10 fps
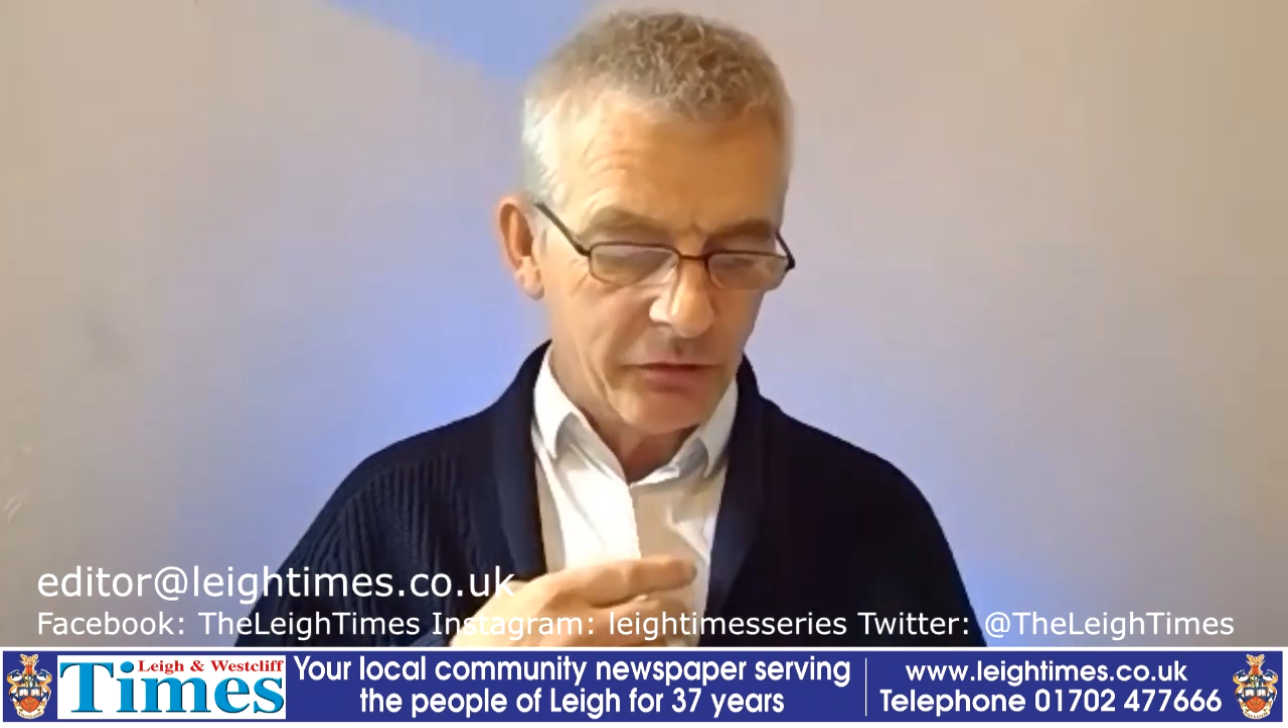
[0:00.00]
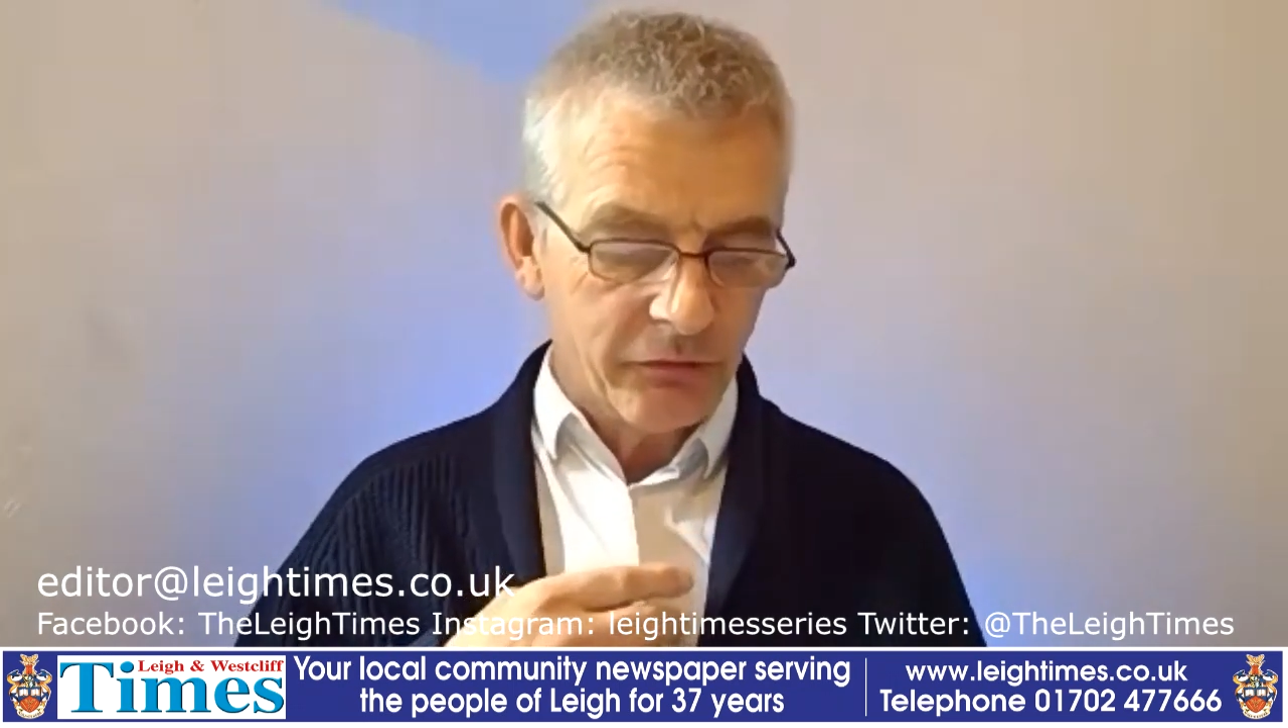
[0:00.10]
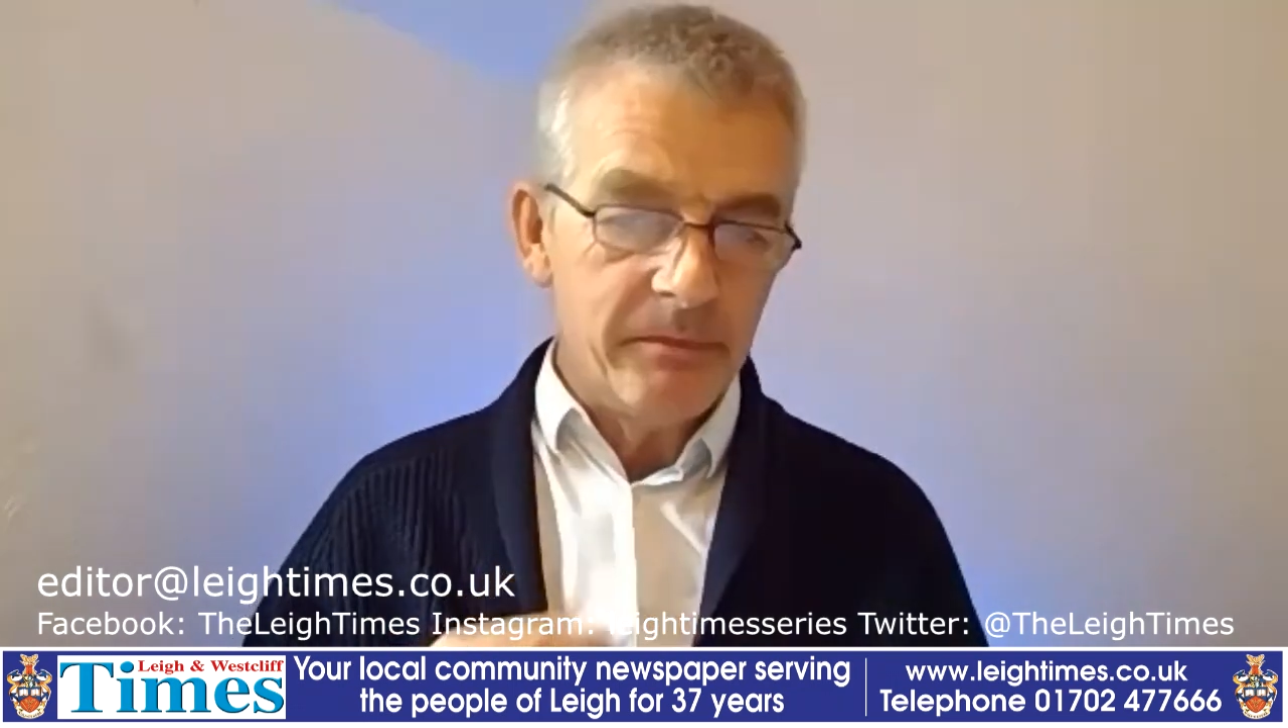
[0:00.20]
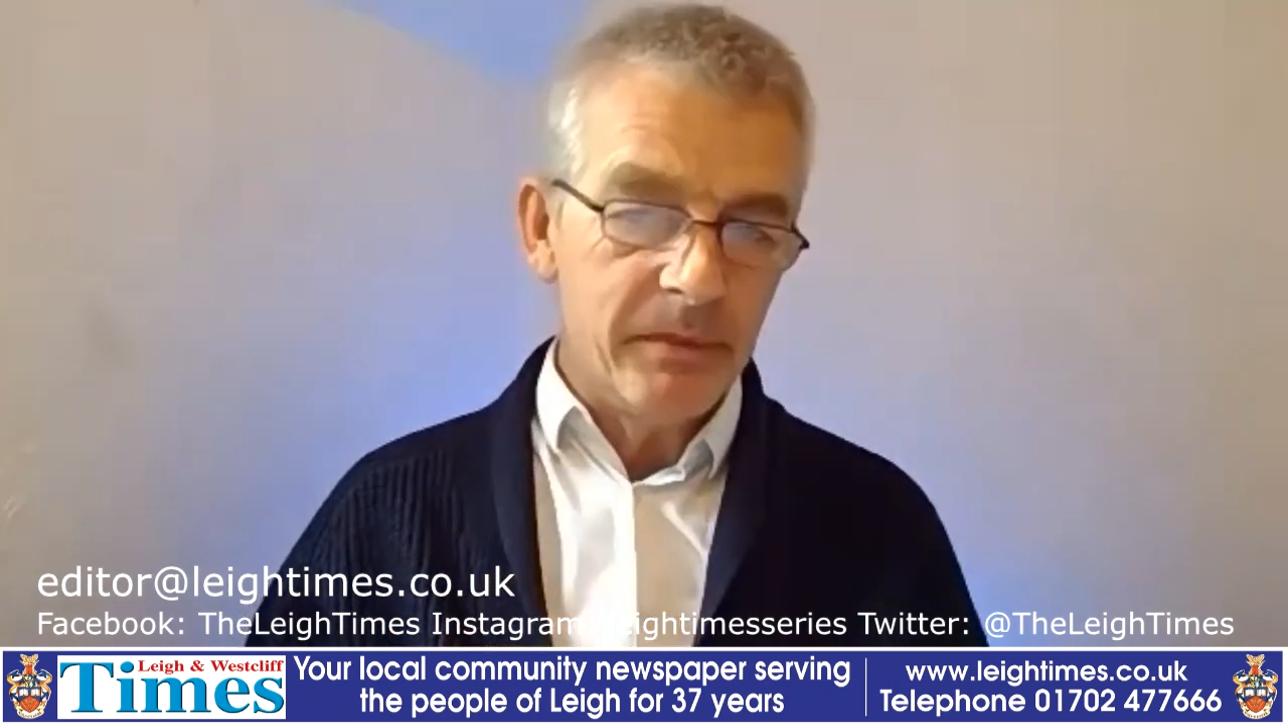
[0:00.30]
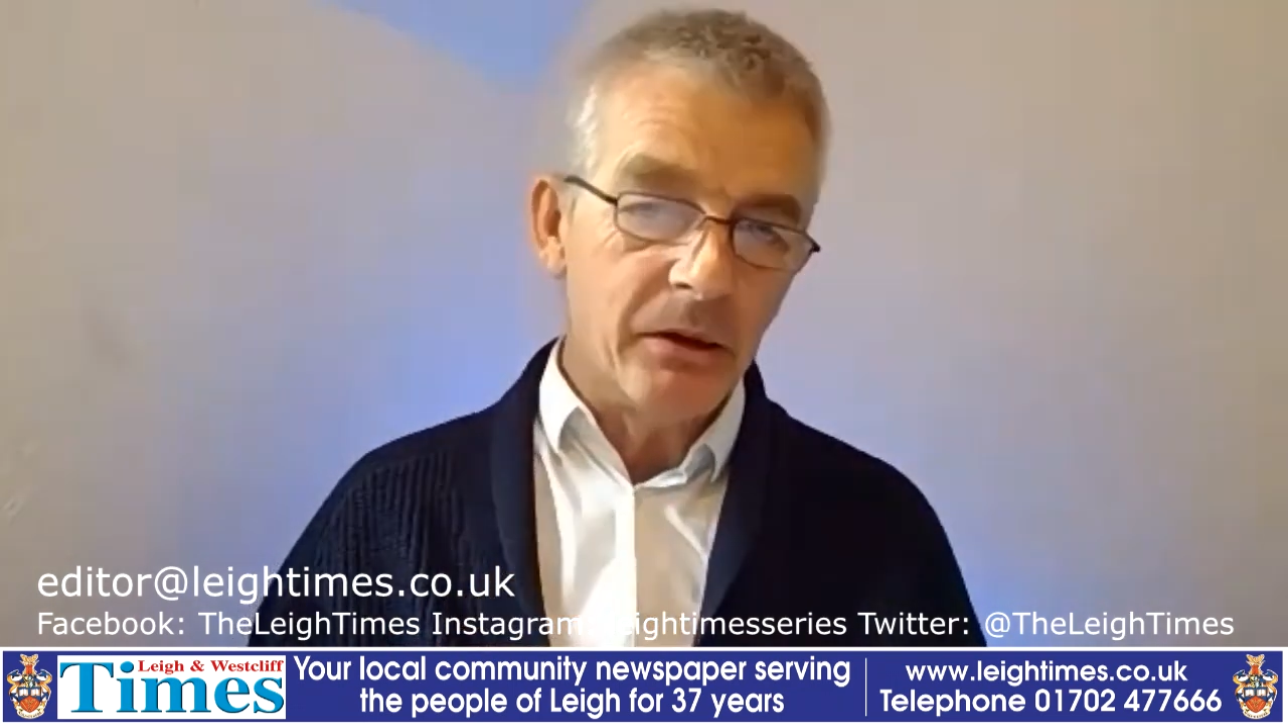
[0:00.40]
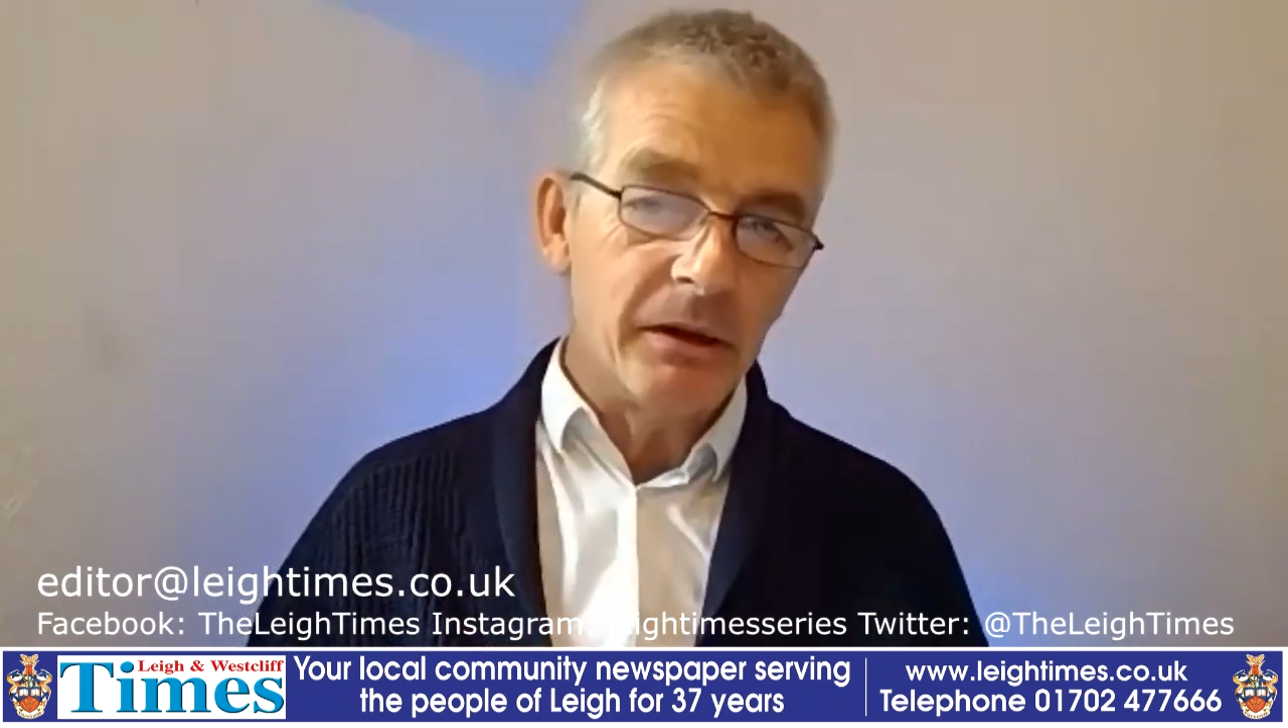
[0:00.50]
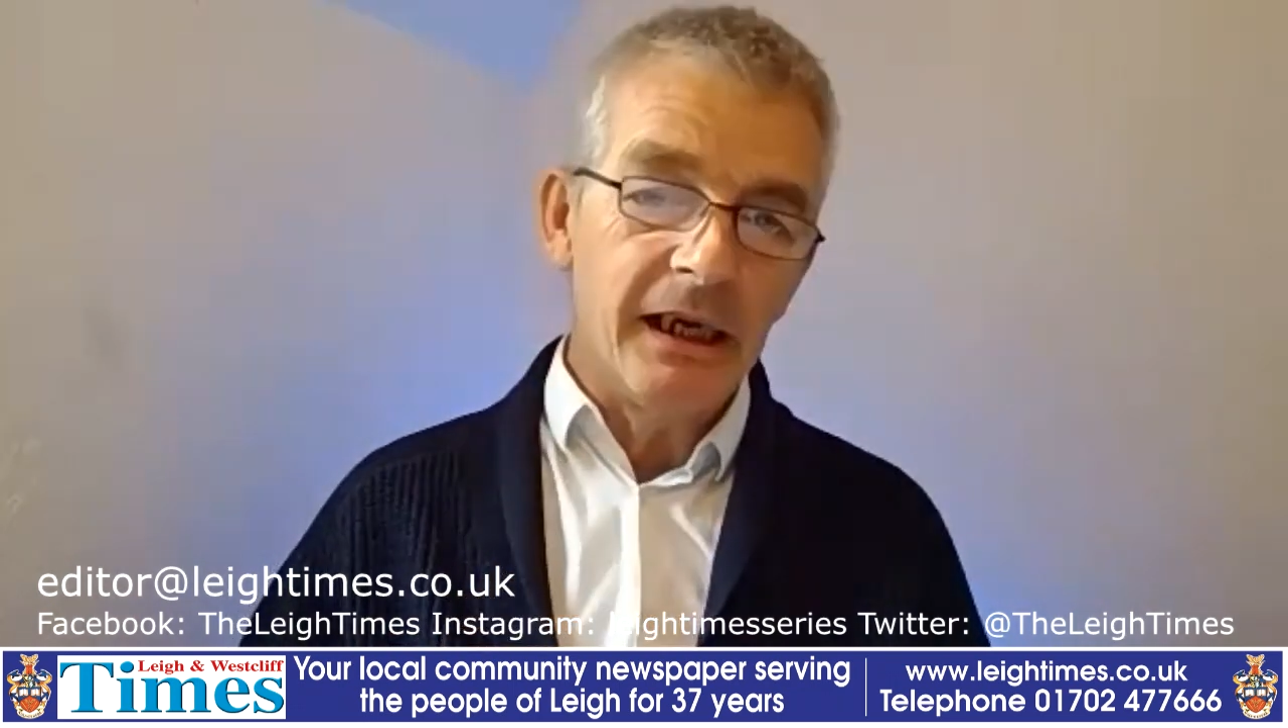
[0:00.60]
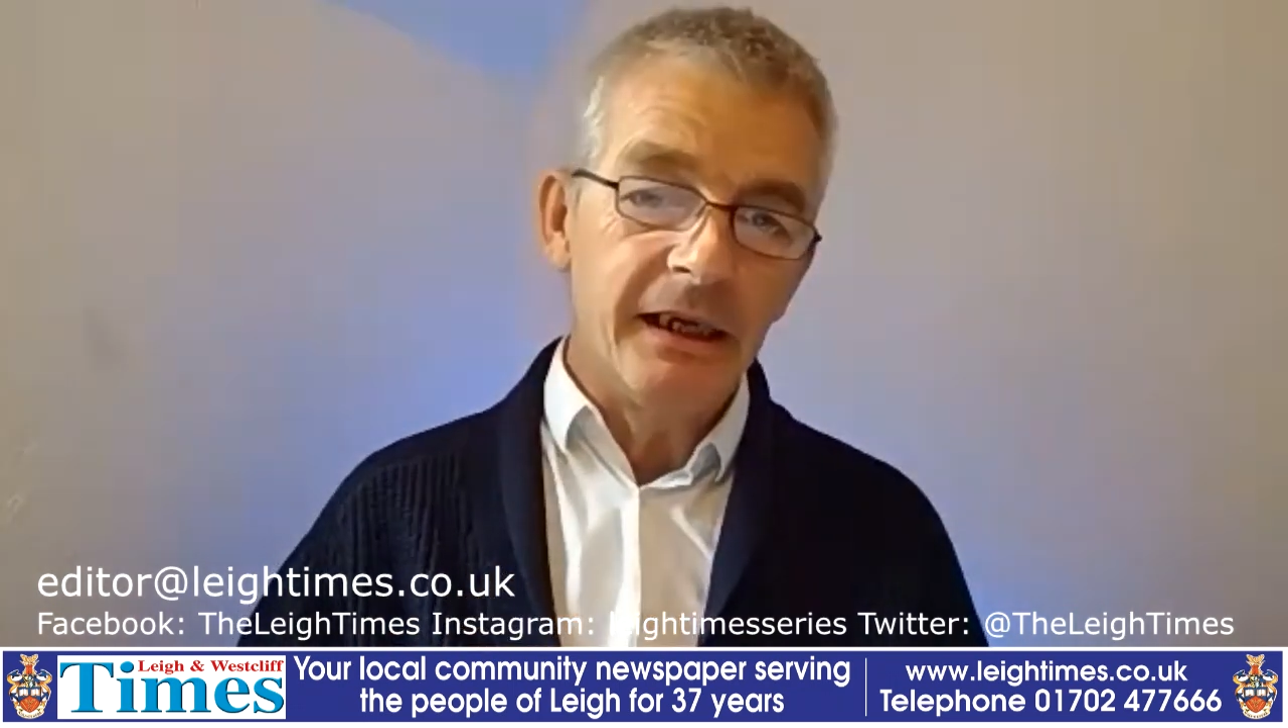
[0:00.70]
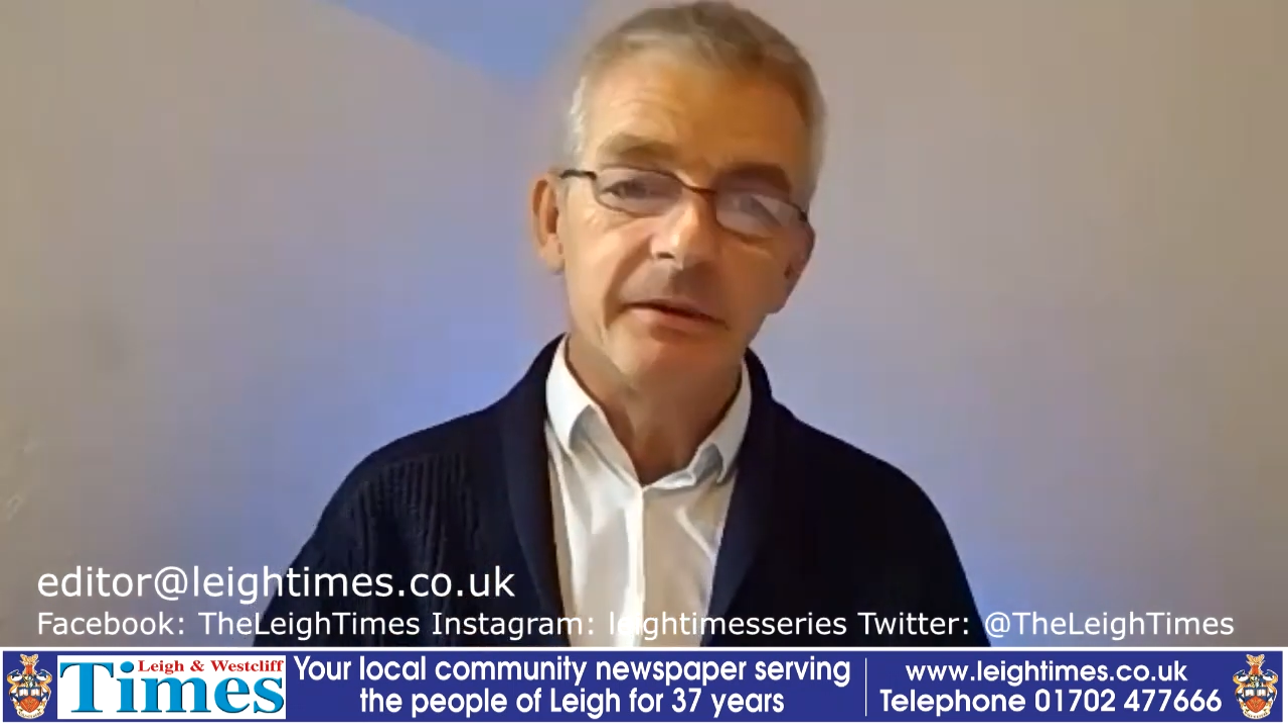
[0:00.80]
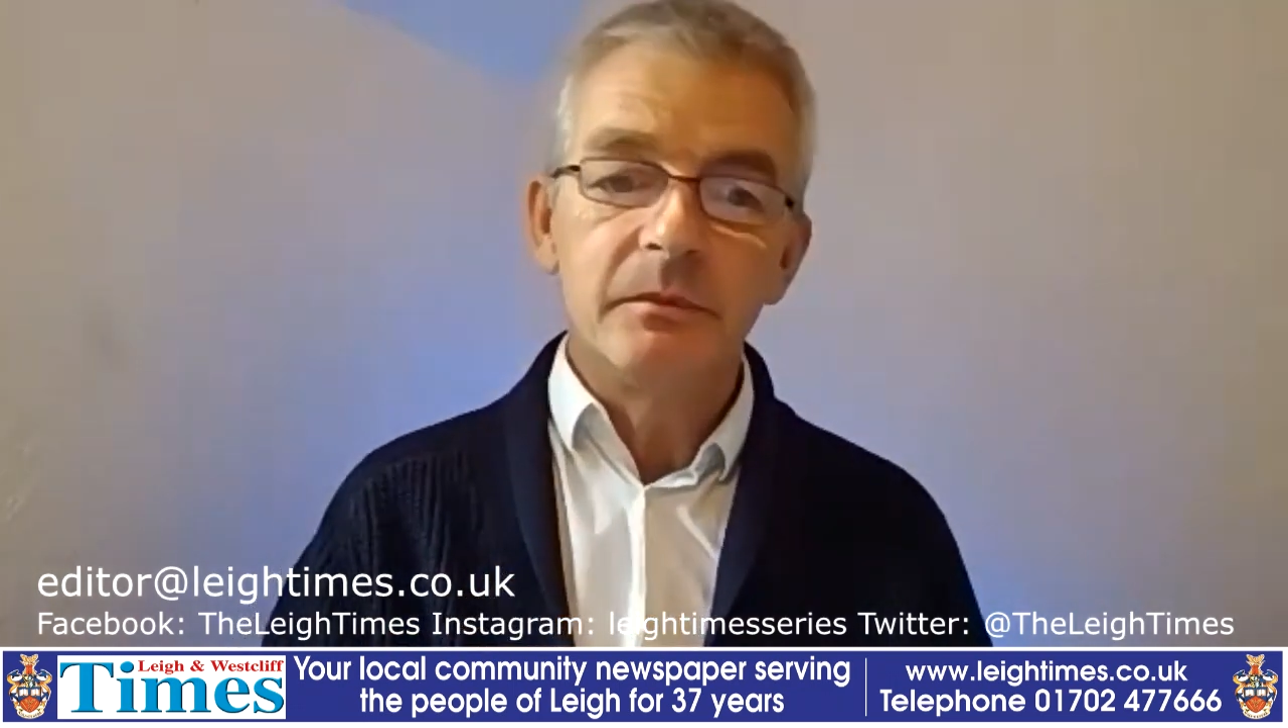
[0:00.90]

greenbelt land,